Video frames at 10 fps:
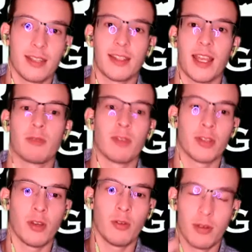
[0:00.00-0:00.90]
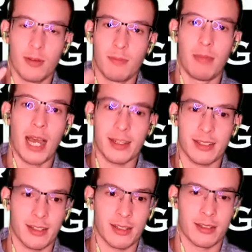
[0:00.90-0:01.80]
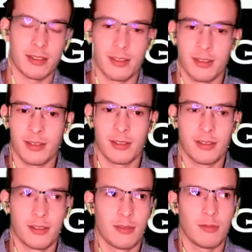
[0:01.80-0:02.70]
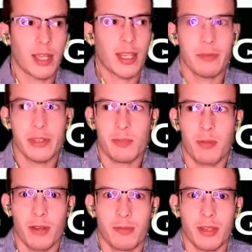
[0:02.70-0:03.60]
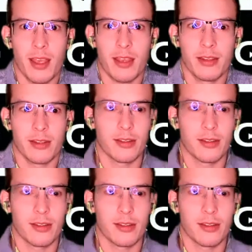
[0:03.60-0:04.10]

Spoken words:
taekwondo, boxing. Why can't we just put them together?